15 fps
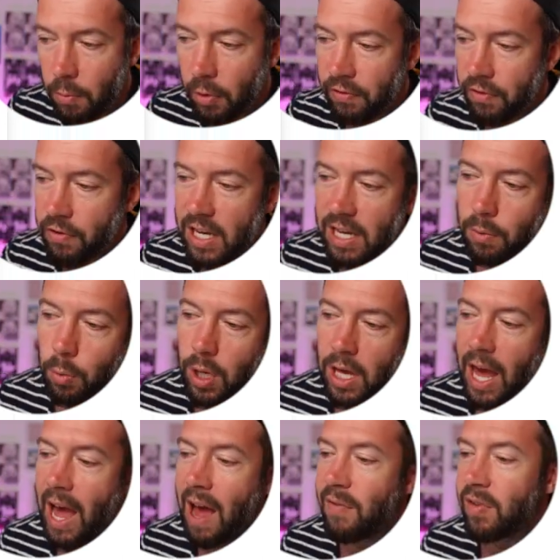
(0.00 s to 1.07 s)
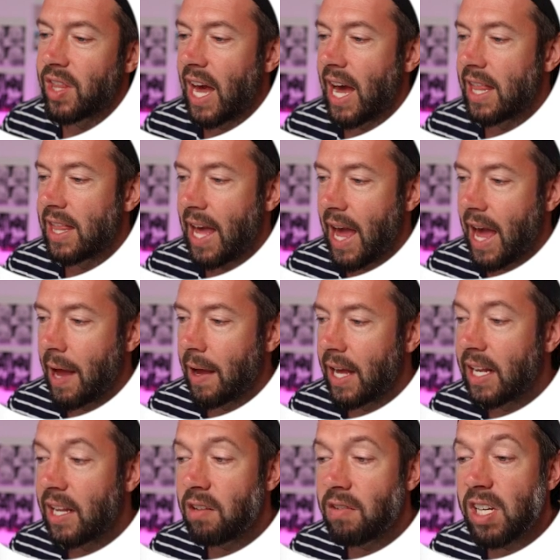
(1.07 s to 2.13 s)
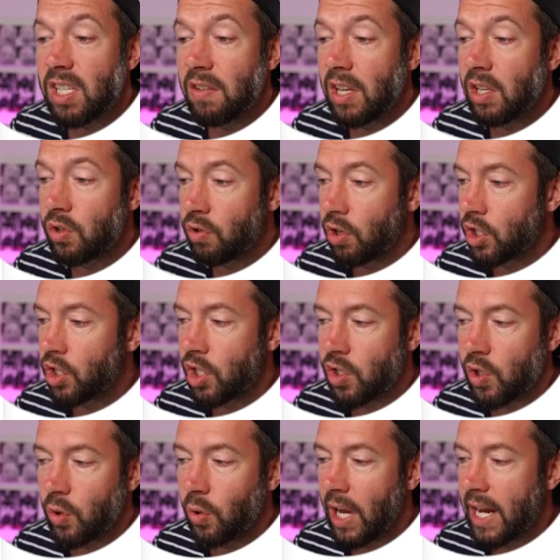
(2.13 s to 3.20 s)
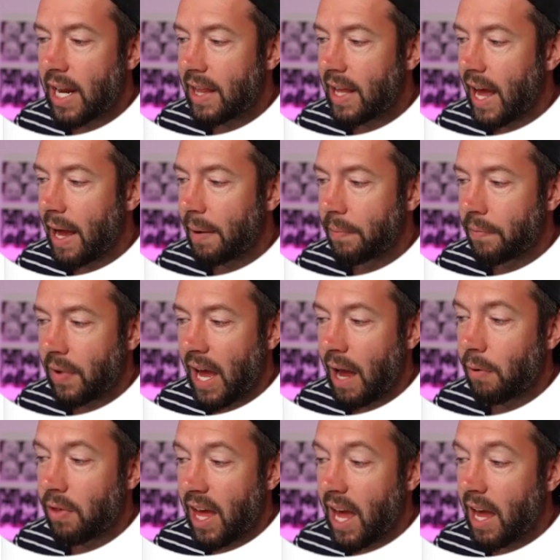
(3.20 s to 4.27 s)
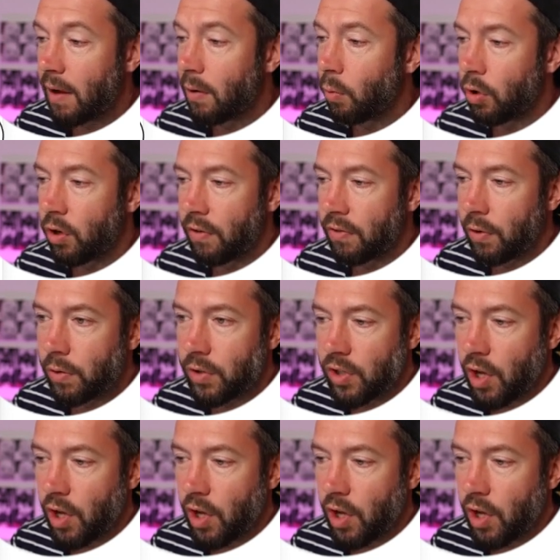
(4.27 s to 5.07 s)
But for me, we have that there. And then the rest of the instructions all laid out there, wonderful.